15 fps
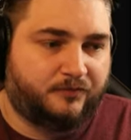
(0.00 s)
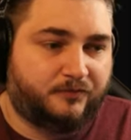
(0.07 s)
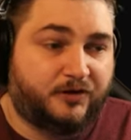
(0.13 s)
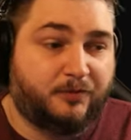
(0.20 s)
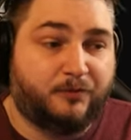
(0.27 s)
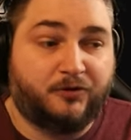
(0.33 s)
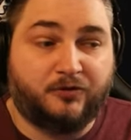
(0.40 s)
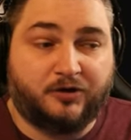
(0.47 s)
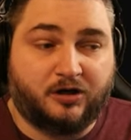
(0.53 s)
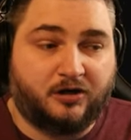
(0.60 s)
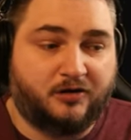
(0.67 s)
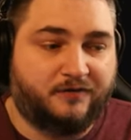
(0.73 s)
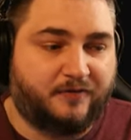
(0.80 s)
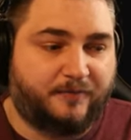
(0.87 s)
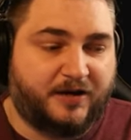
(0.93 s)
Then we're doing Call
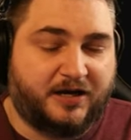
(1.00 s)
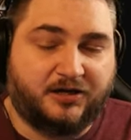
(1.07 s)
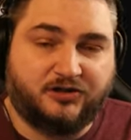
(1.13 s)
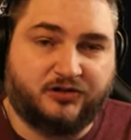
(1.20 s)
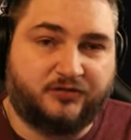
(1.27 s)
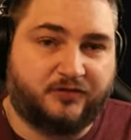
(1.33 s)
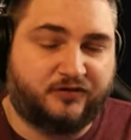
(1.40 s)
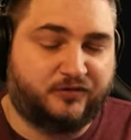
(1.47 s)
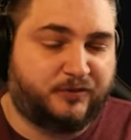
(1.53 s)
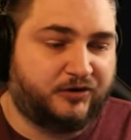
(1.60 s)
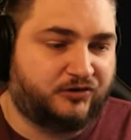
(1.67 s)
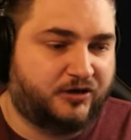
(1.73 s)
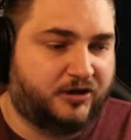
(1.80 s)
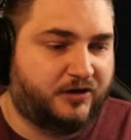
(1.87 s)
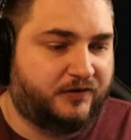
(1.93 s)
of the Pack just for some
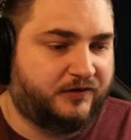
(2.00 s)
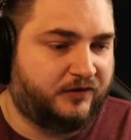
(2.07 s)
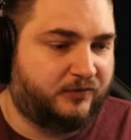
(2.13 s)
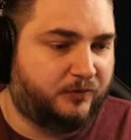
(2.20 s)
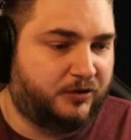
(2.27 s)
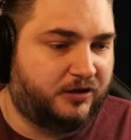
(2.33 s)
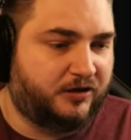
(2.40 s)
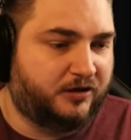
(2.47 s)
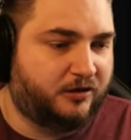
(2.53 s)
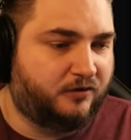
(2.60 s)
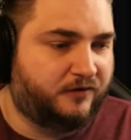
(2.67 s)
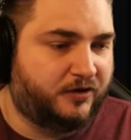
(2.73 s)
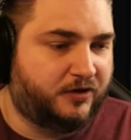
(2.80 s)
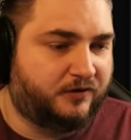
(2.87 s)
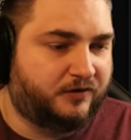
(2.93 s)
extra health, since we need to get over
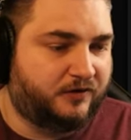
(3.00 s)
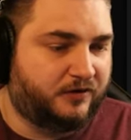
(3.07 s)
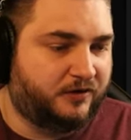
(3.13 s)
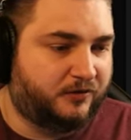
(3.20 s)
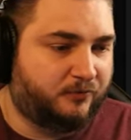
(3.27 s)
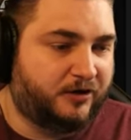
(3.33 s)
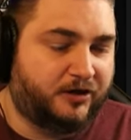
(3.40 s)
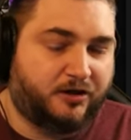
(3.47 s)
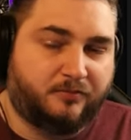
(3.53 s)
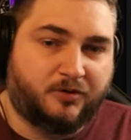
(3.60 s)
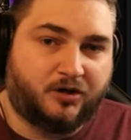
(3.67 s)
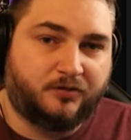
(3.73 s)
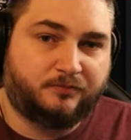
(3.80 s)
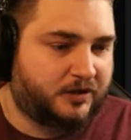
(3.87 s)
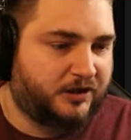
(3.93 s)
here to the Rending Maw.